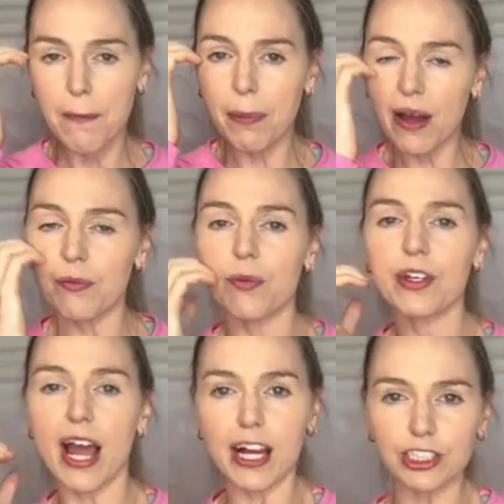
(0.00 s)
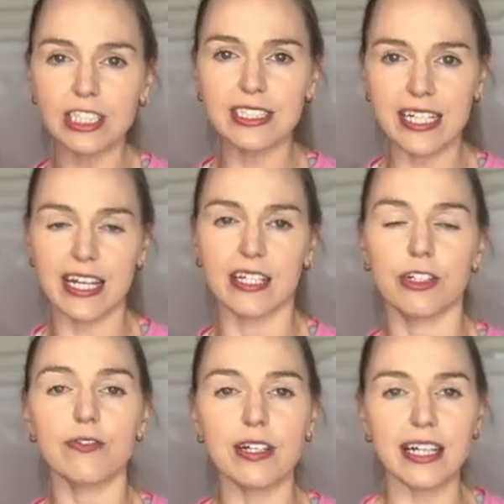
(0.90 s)
But when you actually dig in,
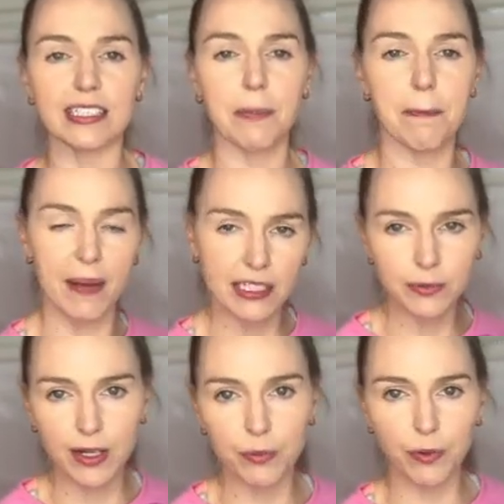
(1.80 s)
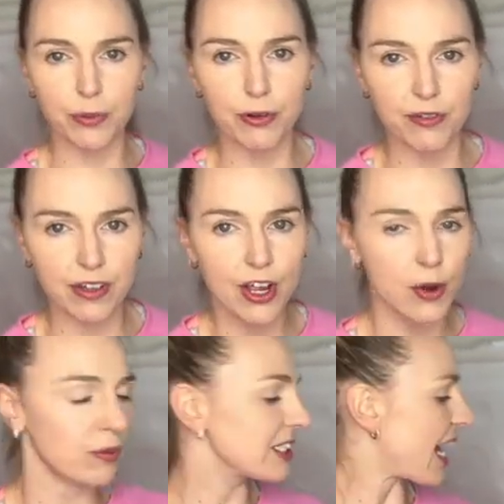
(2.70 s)
you realize the best way to waterproof it
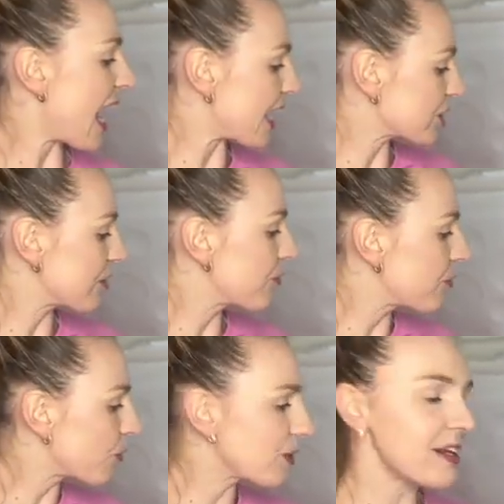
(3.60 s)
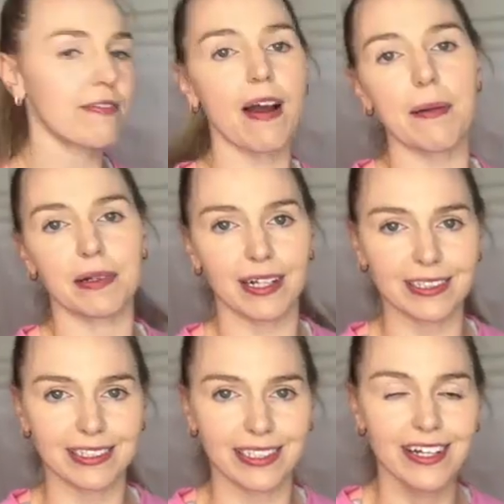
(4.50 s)
was to actually fully
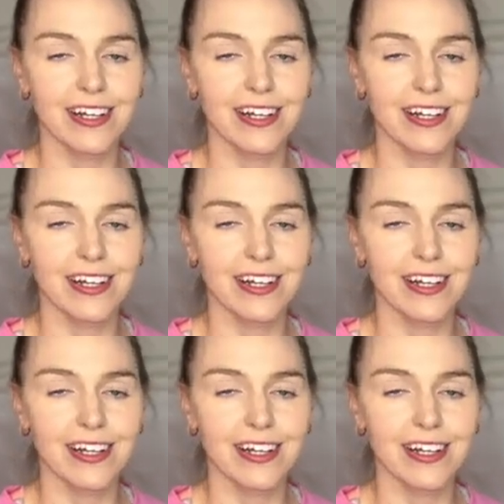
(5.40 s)
fiberglass it.